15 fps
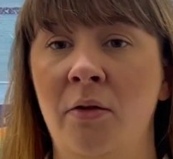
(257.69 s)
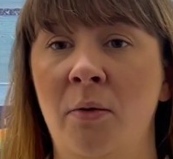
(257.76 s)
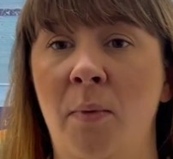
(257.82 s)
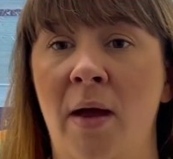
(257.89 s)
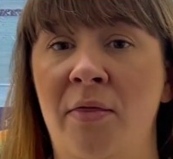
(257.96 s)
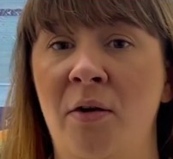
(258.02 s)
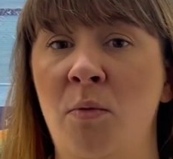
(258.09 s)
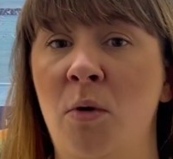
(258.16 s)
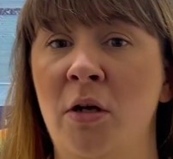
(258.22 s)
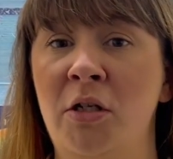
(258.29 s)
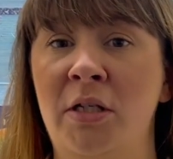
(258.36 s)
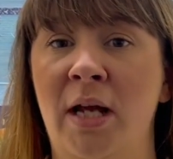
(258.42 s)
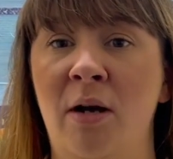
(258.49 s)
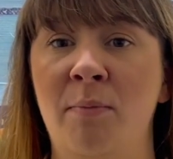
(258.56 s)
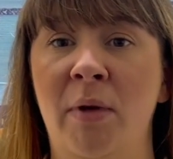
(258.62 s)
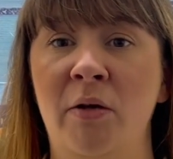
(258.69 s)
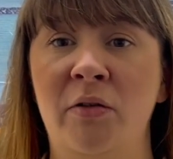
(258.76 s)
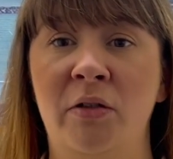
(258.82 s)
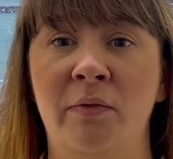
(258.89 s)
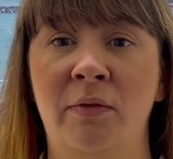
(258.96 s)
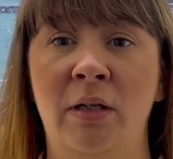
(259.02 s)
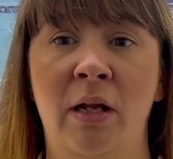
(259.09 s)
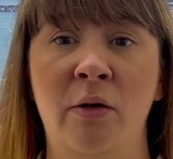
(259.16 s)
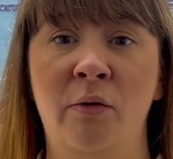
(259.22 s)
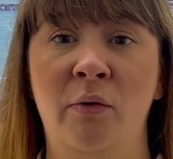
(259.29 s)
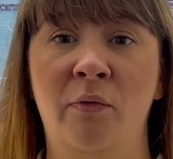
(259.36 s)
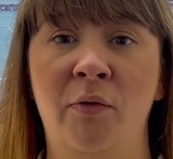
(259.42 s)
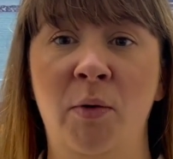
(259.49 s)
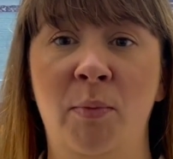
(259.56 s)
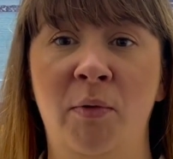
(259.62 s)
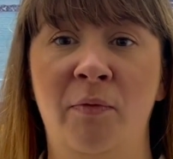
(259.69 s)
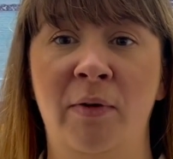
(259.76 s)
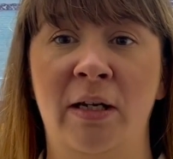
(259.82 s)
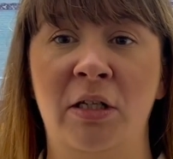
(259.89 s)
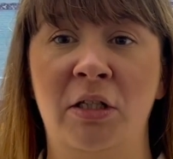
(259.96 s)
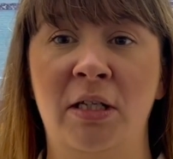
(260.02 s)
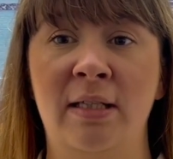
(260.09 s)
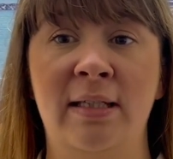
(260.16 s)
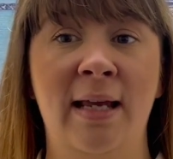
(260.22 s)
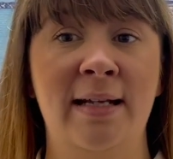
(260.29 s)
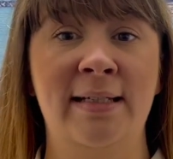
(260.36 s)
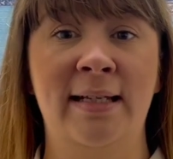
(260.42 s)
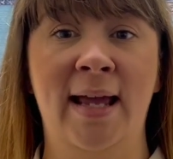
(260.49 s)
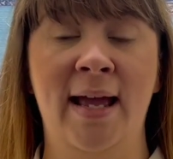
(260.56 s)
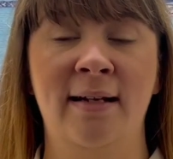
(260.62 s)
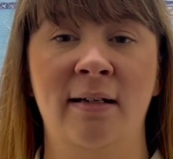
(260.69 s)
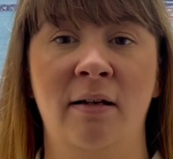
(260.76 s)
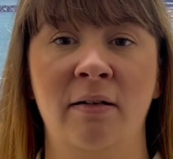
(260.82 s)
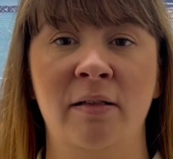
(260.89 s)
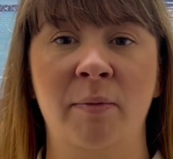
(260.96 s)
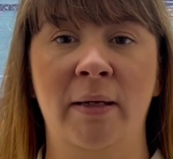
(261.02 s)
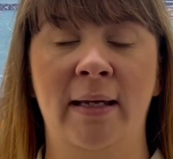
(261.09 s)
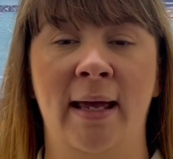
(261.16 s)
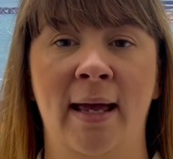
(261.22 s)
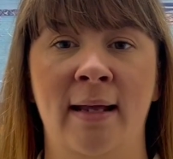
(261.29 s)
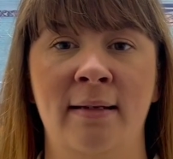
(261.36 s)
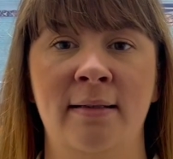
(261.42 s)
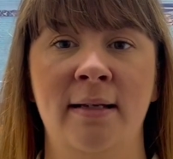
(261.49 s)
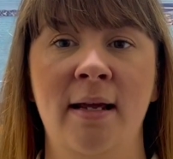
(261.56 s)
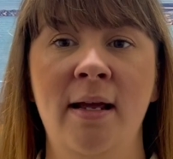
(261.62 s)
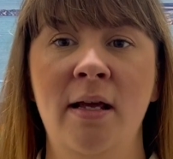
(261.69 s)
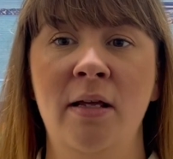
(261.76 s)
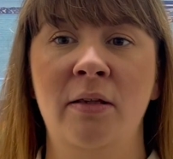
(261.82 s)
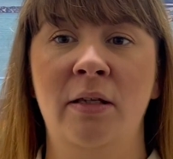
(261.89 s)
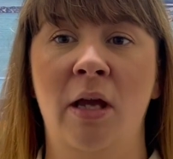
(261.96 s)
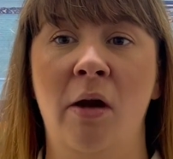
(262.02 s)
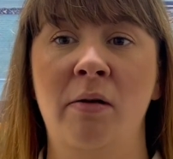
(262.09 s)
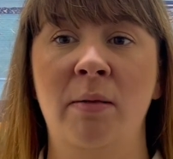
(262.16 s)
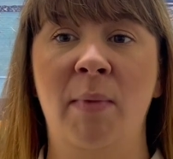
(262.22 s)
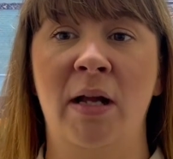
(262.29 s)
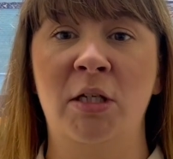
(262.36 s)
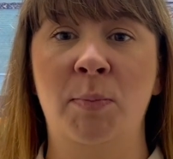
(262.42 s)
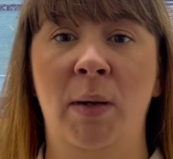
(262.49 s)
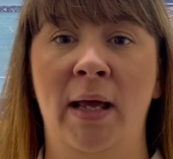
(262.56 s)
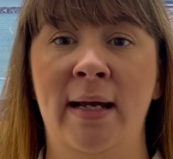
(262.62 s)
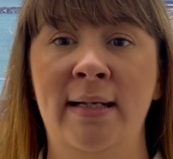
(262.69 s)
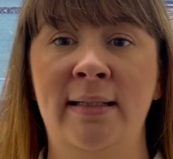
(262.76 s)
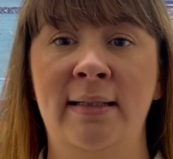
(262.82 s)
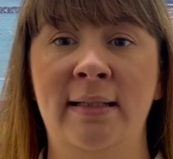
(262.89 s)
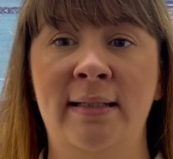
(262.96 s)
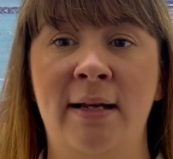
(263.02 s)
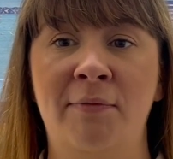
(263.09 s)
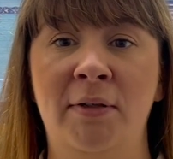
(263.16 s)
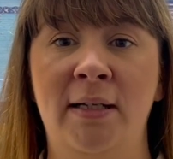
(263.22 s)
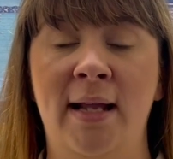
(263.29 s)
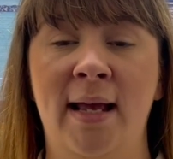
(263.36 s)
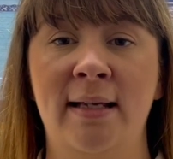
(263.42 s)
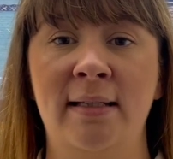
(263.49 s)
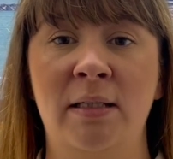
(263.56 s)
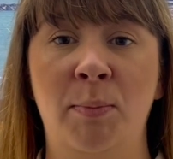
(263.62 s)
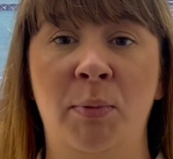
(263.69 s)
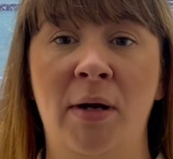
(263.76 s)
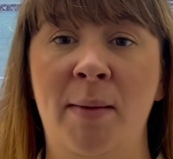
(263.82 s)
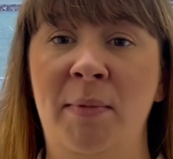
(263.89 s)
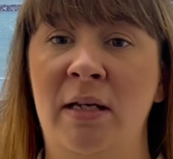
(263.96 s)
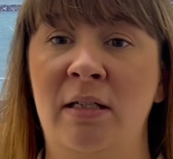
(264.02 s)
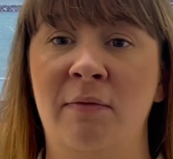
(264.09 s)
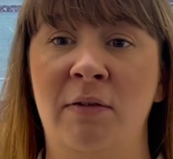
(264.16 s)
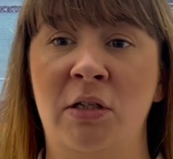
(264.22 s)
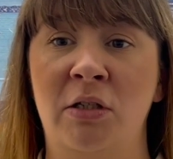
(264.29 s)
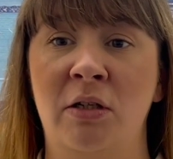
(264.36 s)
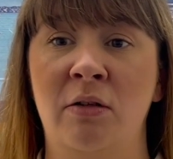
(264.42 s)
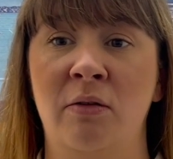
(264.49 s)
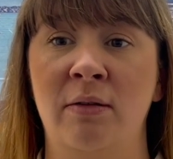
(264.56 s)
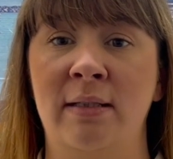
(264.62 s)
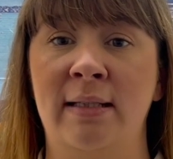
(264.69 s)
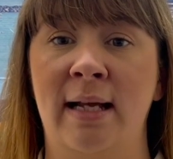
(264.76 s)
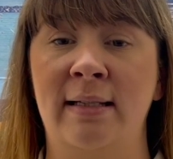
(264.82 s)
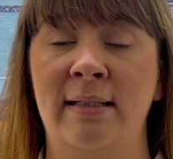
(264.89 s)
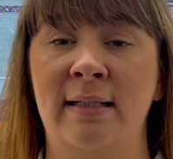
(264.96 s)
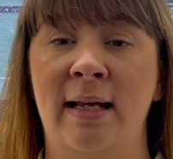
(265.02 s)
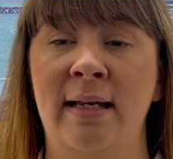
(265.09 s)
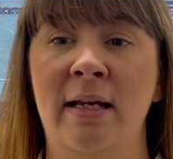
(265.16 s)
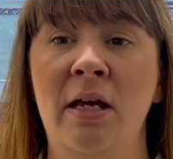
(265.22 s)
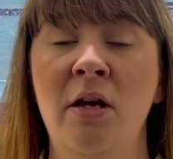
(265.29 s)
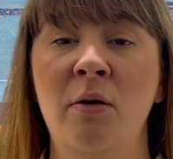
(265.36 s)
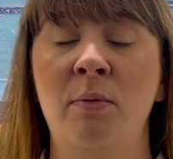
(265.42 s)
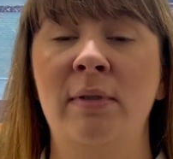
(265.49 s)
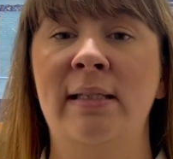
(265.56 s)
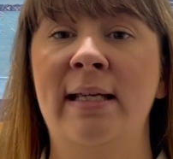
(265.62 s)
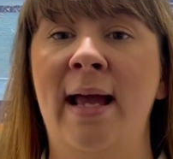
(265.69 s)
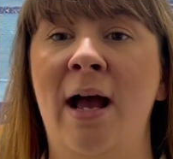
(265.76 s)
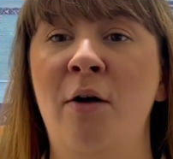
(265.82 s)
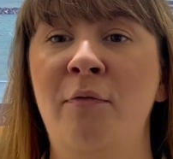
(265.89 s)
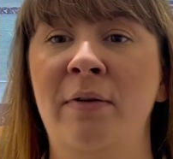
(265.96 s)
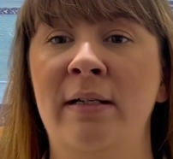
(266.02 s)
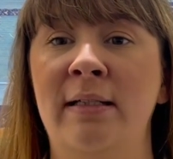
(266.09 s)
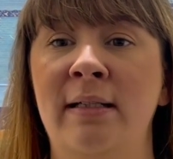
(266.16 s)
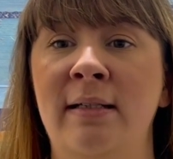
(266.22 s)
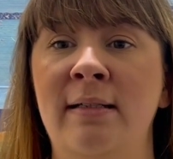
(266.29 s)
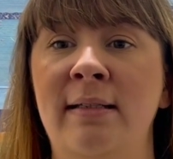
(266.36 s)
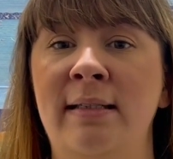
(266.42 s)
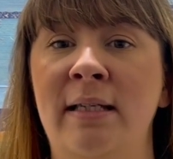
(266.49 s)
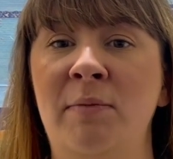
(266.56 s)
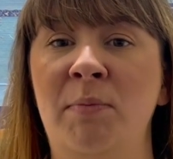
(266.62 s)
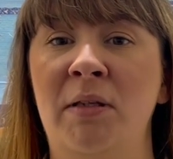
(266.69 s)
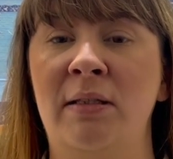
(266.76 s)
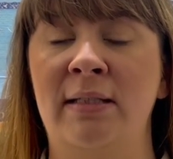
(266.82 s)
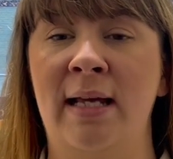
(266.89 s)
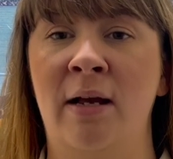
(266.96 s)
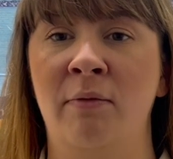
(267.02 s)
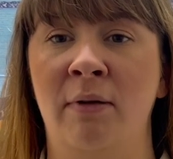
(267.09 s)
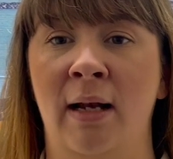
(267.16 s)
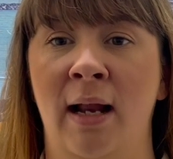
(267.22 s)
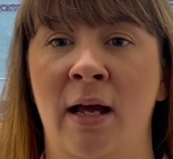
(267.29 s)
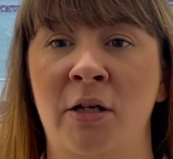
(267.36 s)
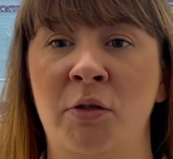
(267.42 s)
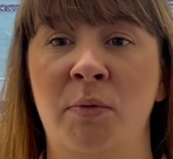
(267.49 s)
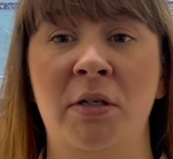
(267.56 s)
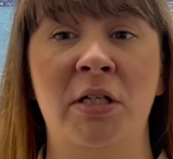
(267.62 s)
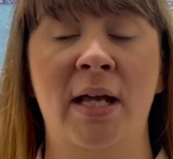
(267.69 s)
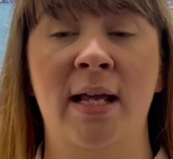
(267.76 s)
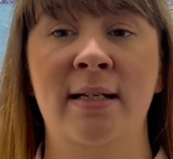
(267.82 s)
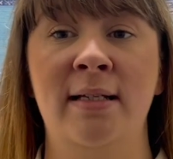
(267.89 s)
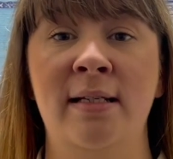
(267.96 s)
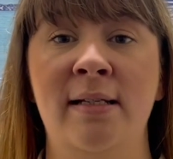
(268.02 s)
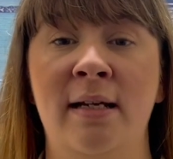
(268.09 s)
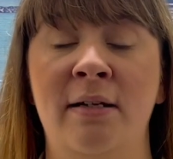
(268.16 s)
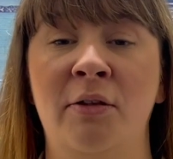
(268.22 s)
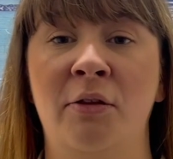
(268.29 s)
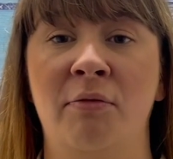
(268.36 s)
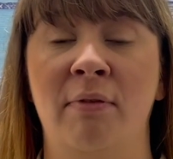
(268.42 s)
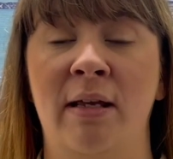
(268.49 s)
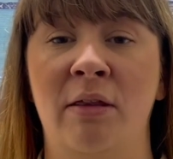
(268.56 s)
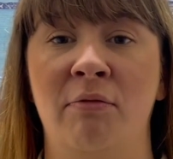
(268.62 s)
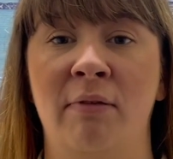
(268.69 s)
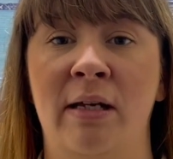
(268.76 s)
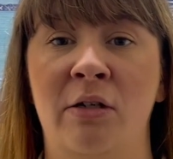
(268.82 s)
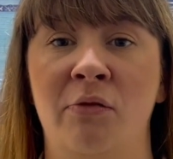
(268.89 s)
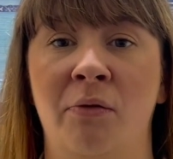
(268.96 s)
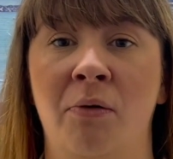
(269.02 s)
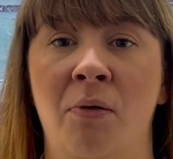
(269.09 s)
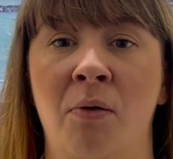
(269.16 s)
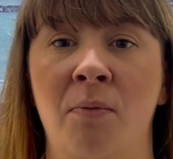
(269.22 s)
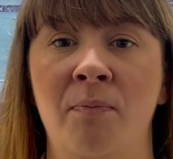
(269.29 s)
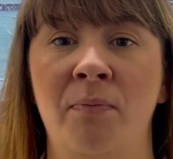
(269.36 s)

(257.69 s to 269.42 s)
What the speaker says: weather washed out most of the local football fixtures yet again last weekend. The only match played in the Devon and Exeter Premier Division on Saturday was the Alphington-Sidmouth Town clash, which ended in a 3-3 draw.